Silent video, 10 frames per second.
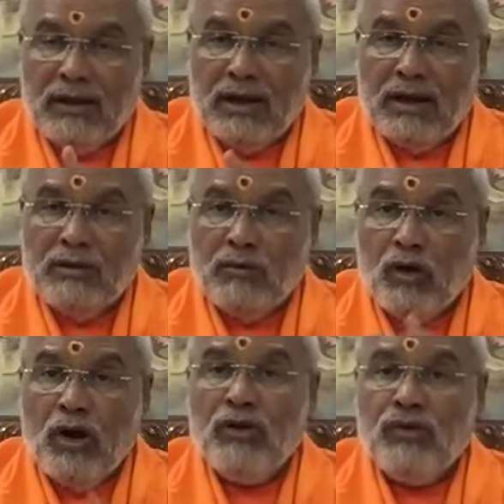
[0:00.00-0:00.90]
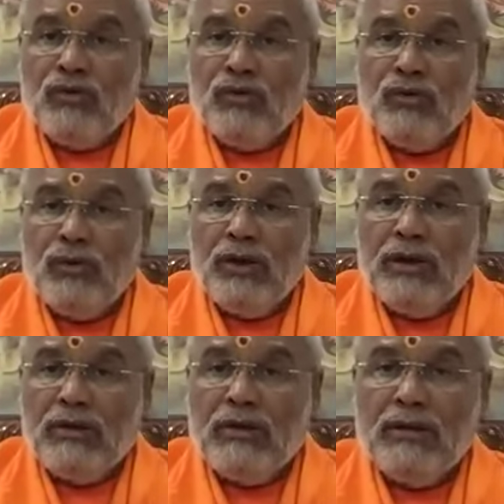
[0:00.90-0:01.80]
I want to do
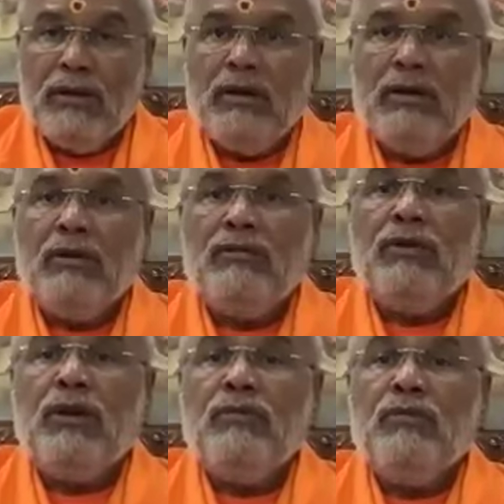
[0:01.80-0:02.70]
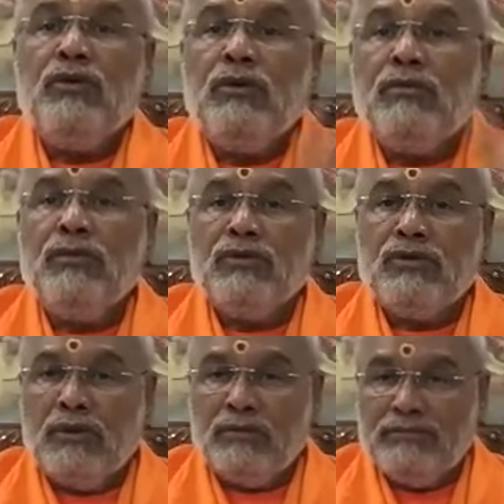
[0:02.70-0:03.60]
it, and therefore I am doing, full
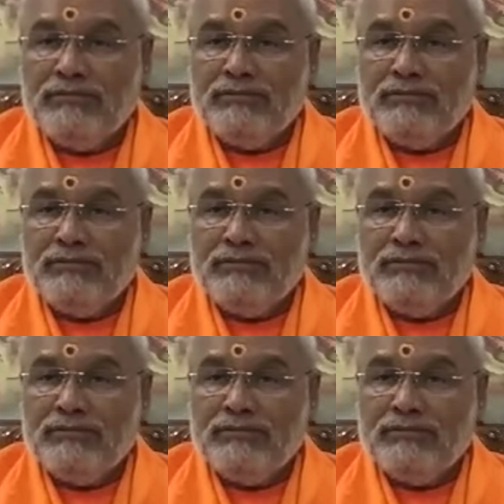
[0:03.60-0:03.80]
stop.